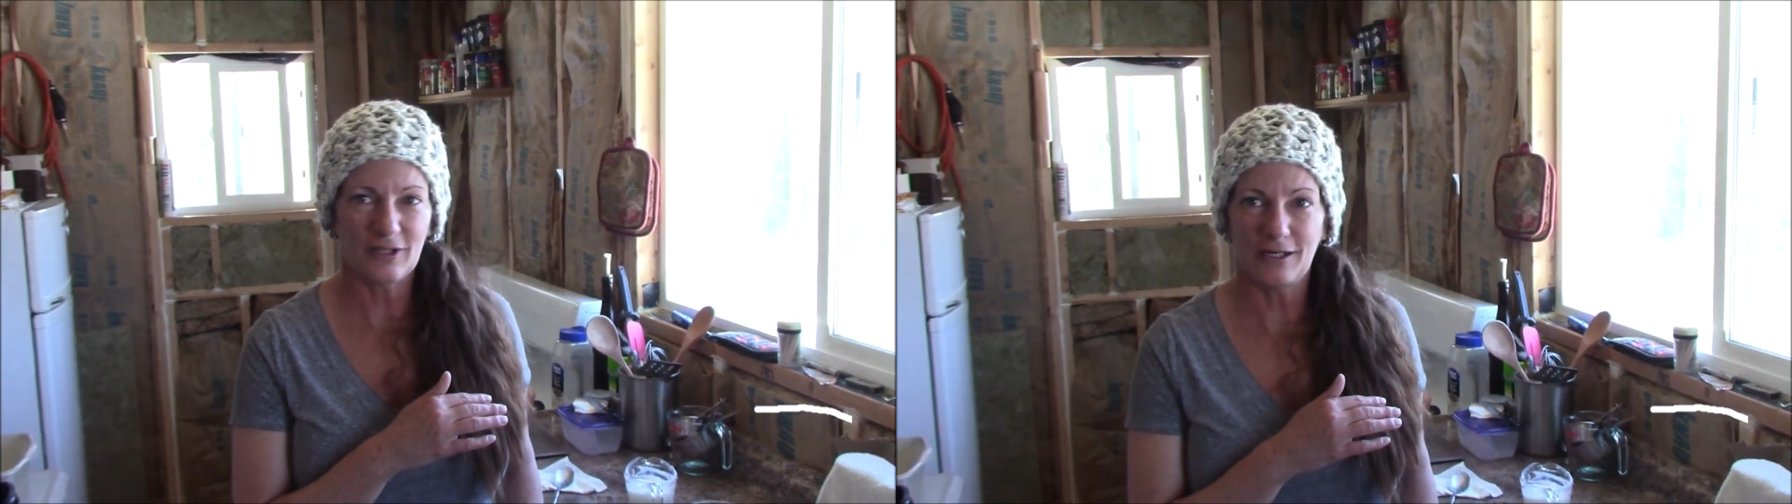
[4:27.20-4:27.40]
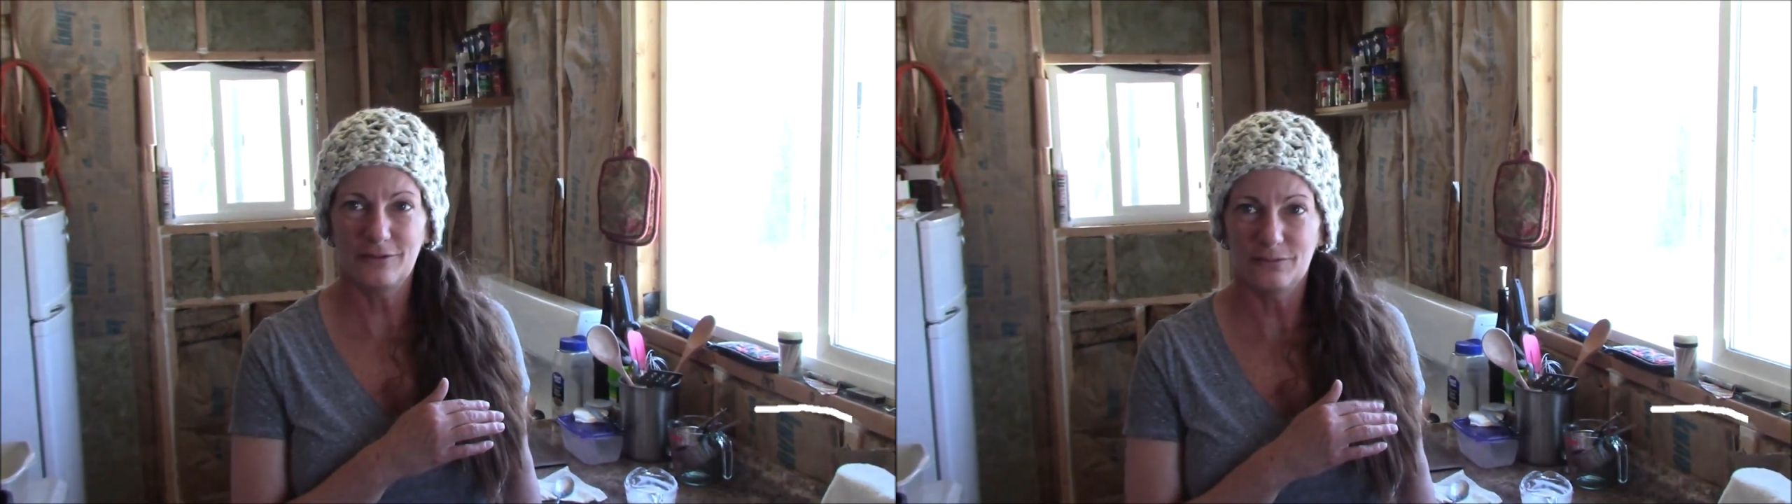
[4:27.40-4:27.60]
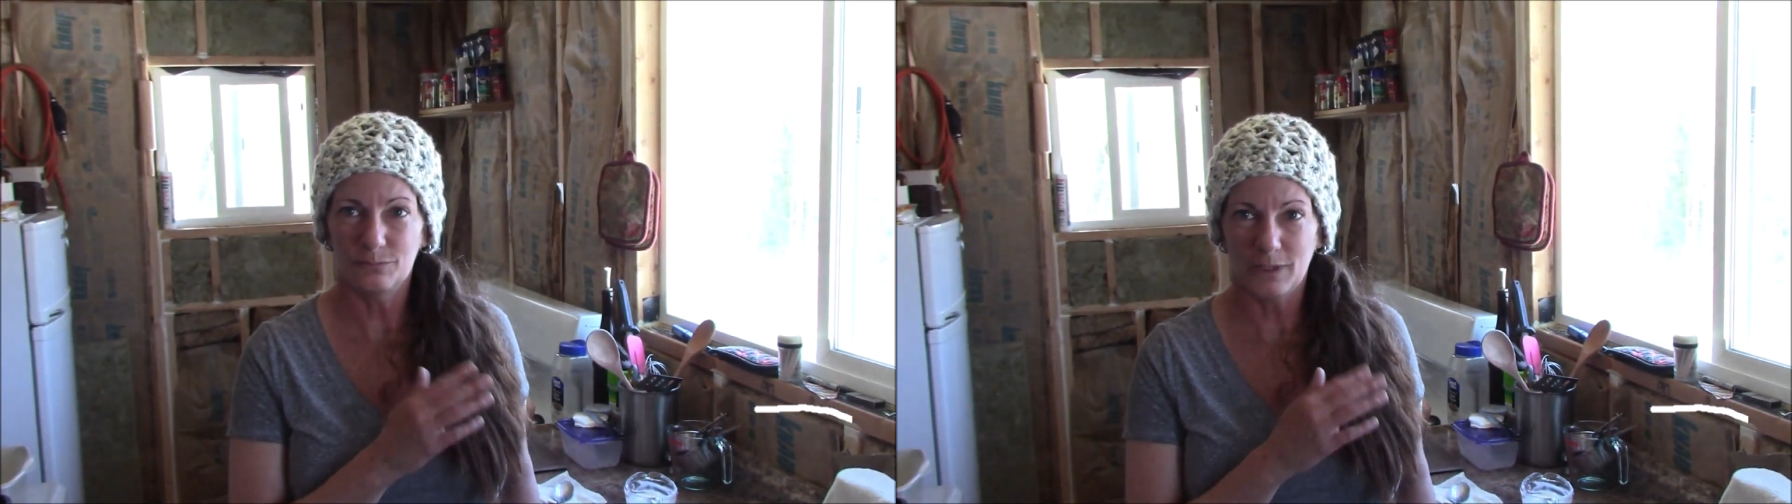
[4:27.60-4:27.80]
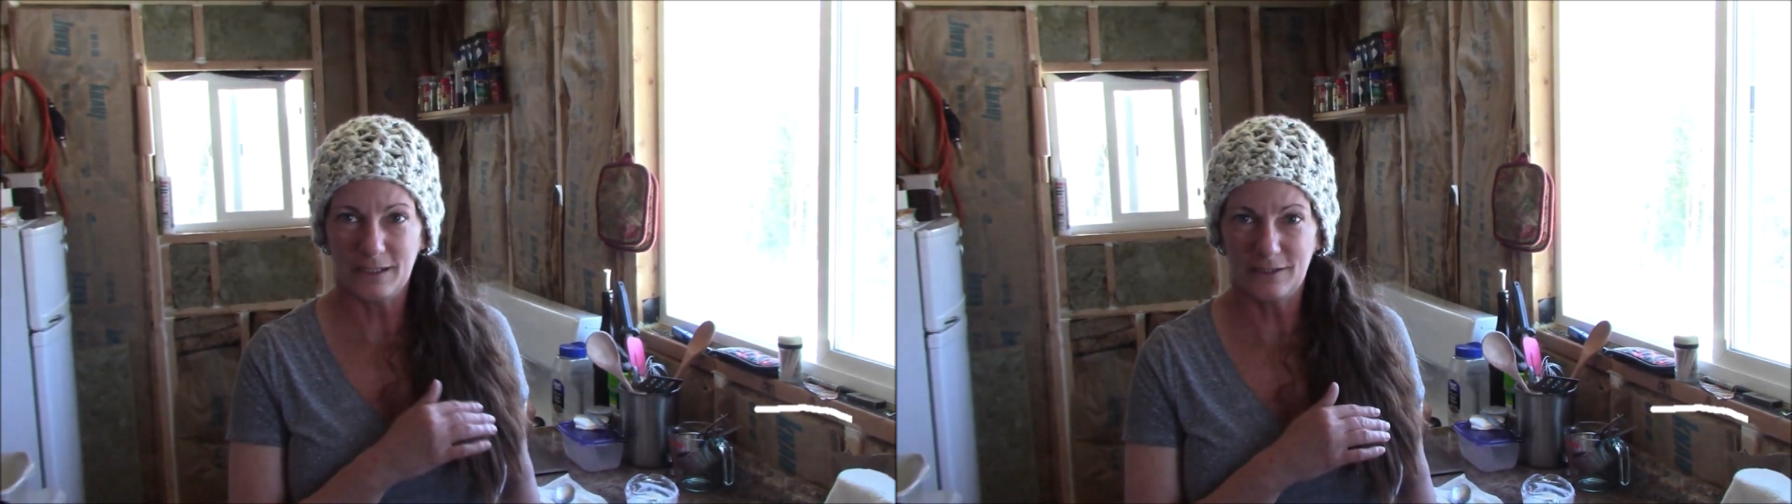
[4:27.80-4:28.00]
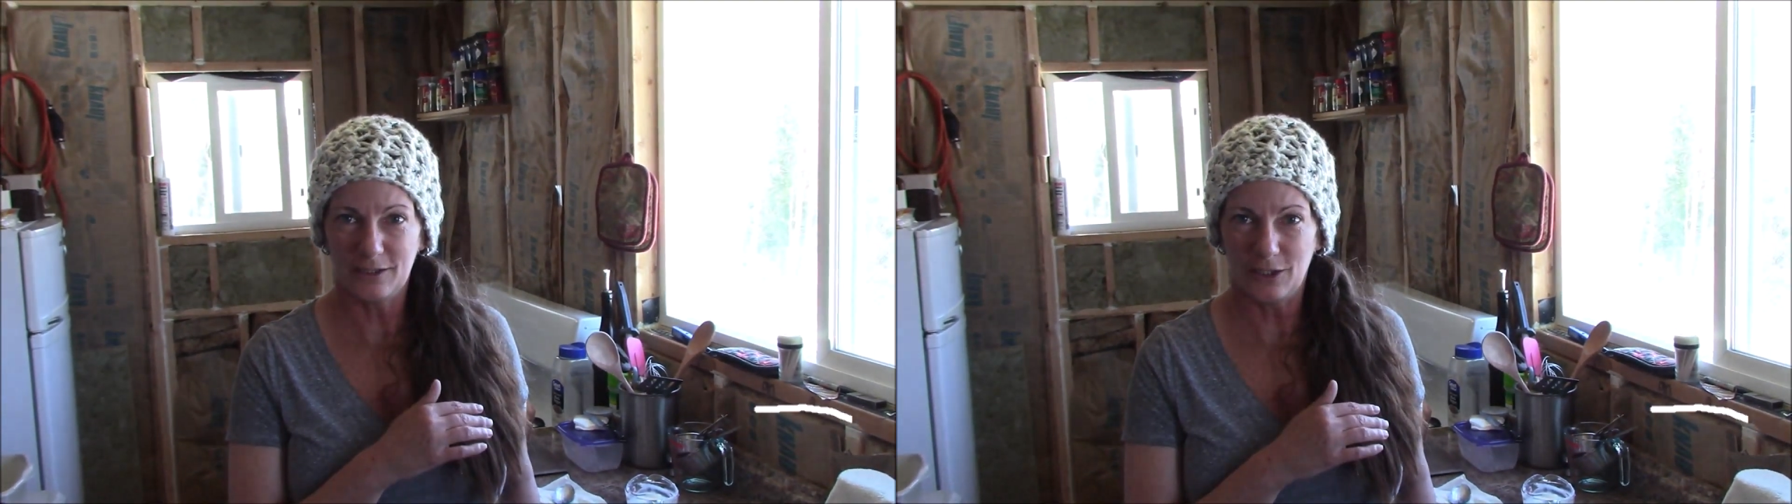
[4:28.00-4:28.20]
out and
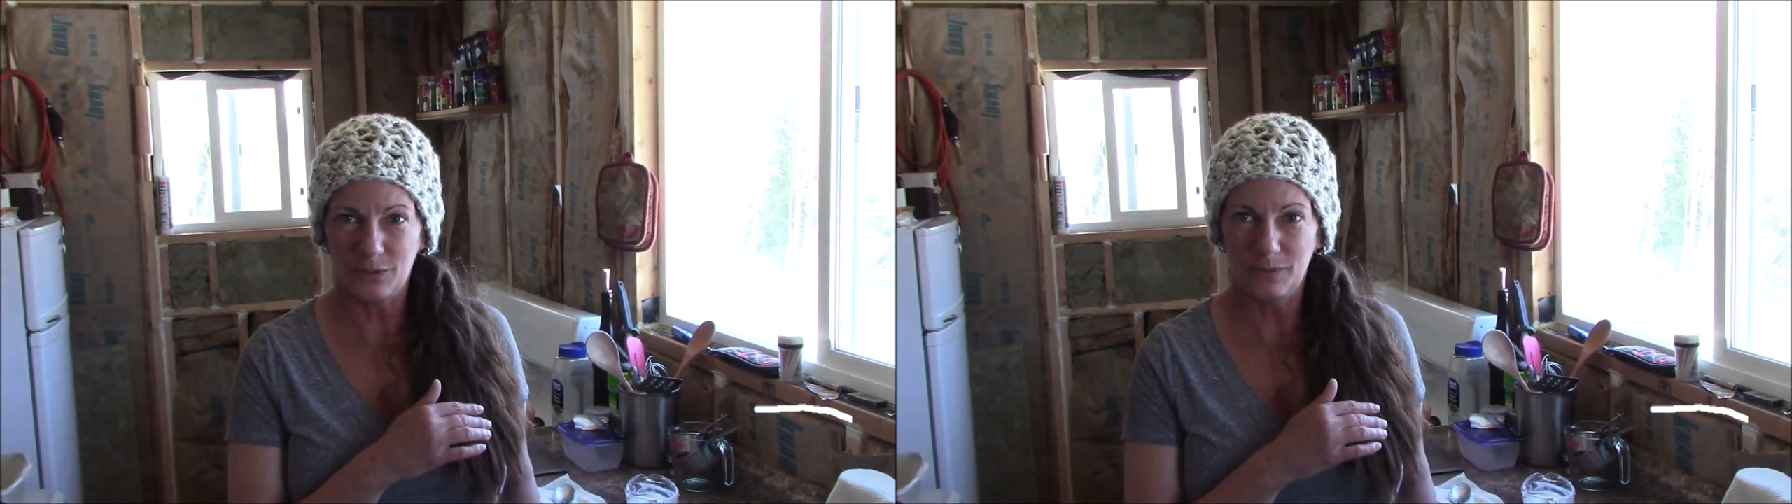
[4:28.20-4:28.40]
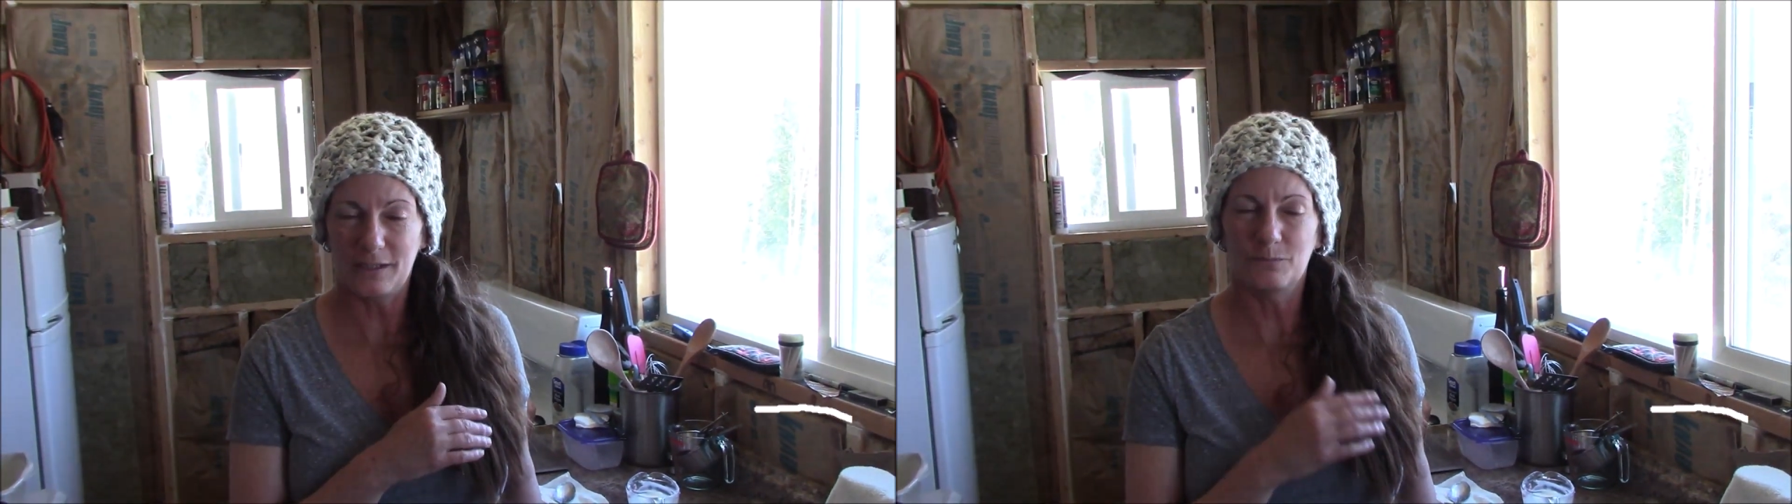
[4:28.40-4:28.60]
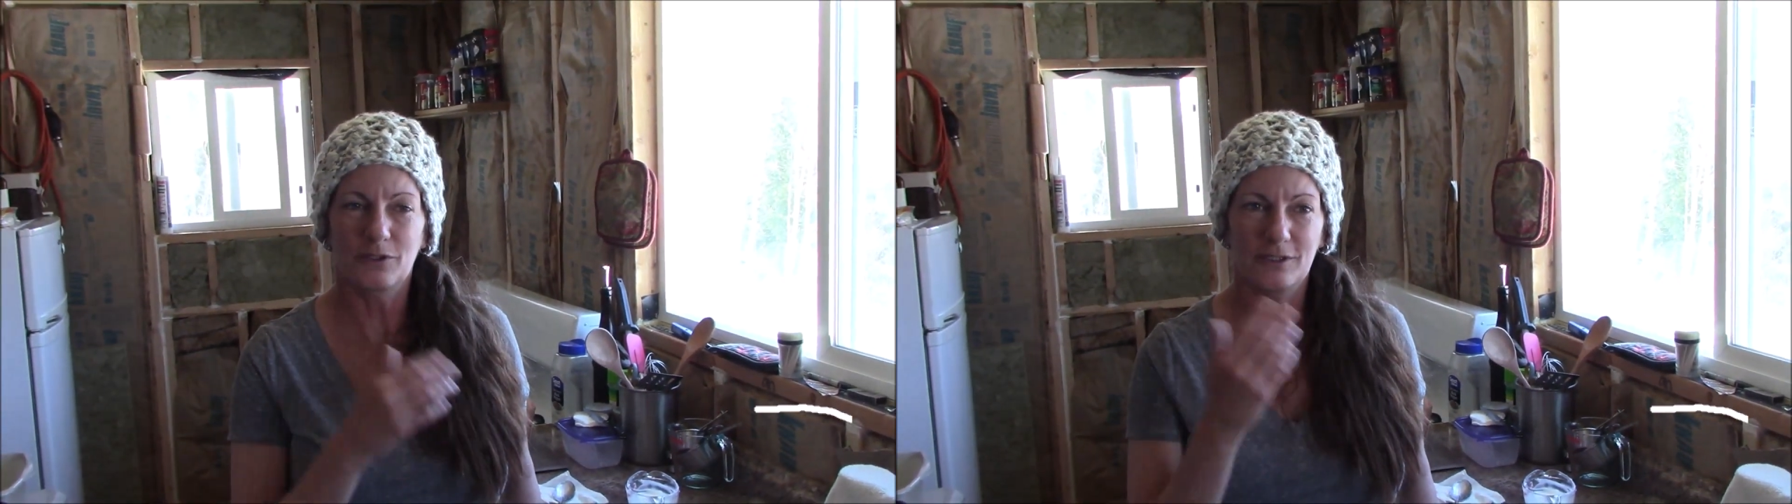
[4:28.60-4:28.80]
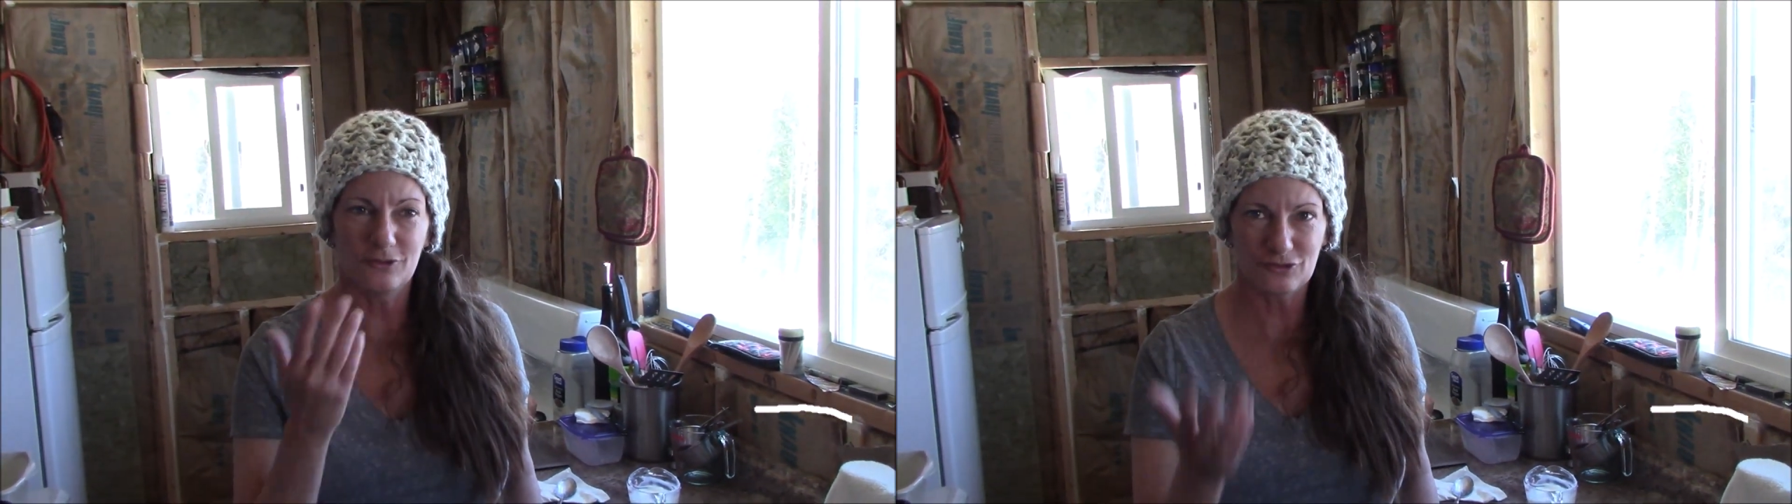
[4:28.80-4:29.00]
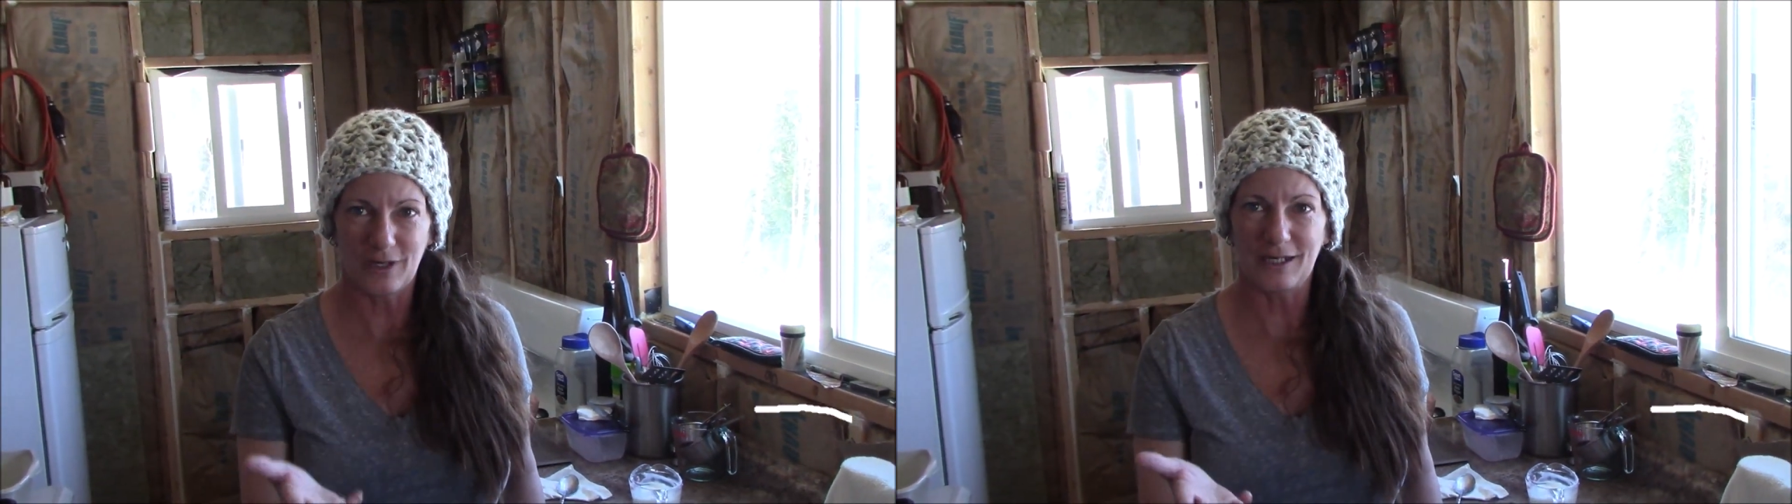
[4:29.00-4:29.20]
ready to go, and we're going to
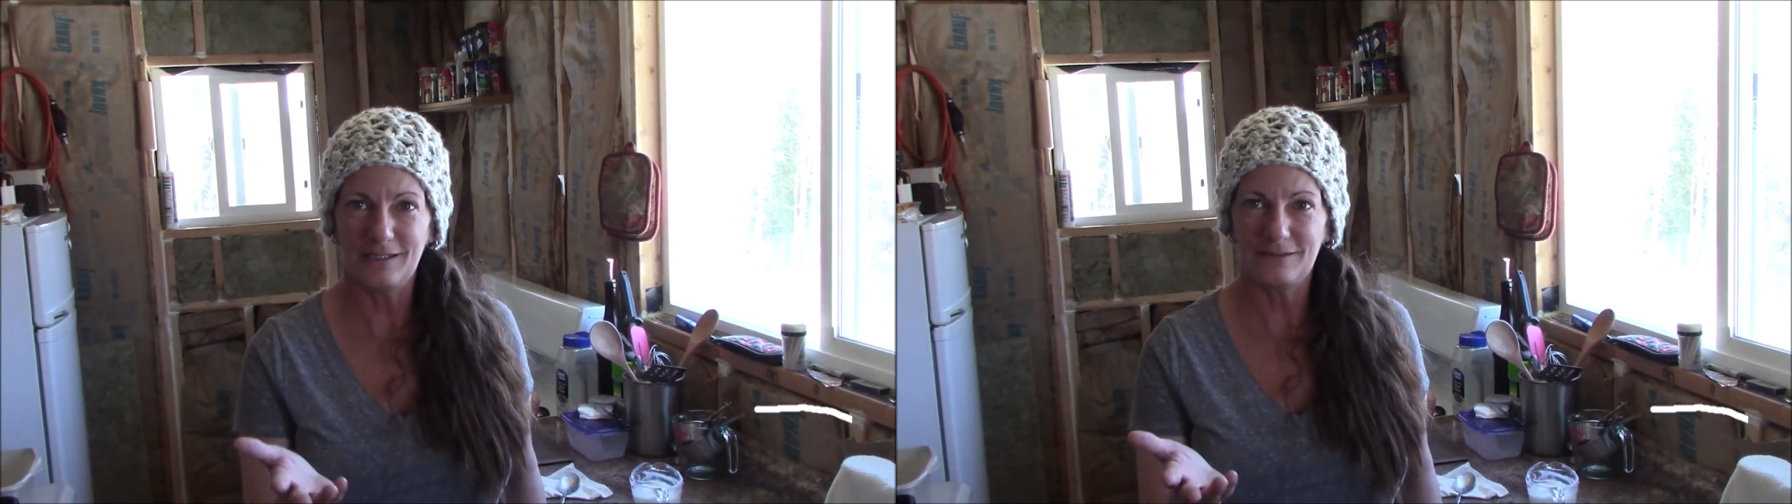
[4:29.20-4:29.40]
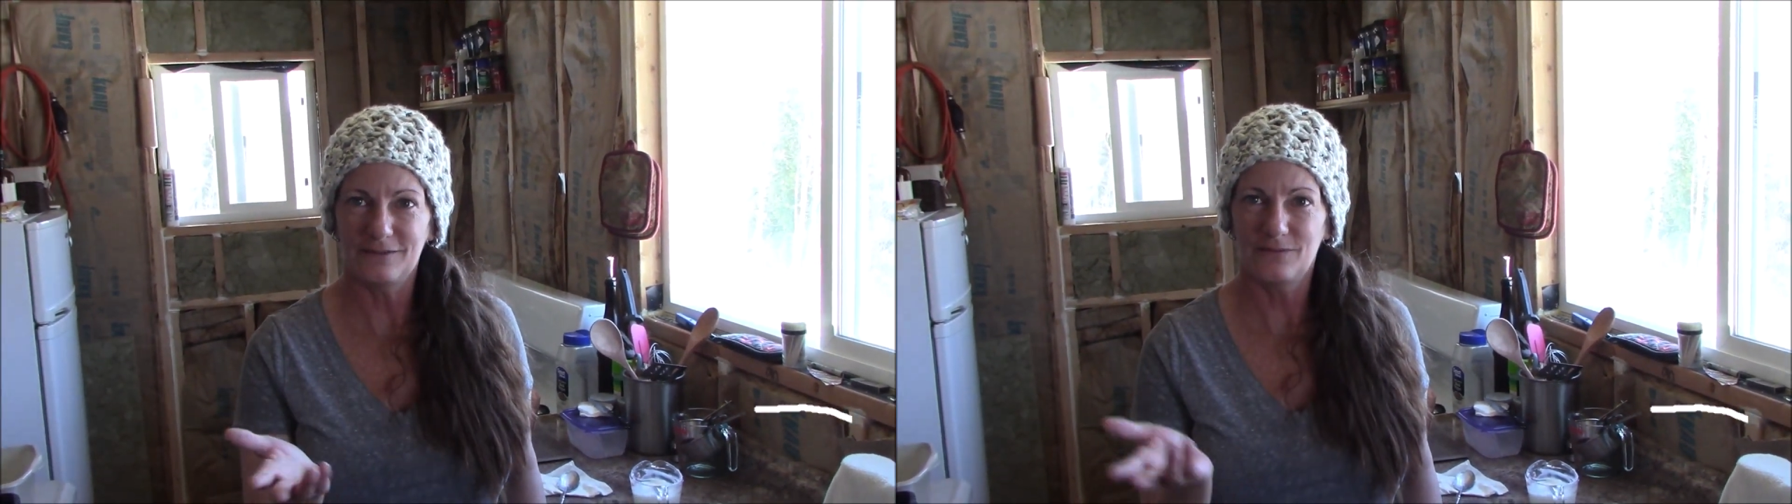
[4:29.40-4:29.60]
try it.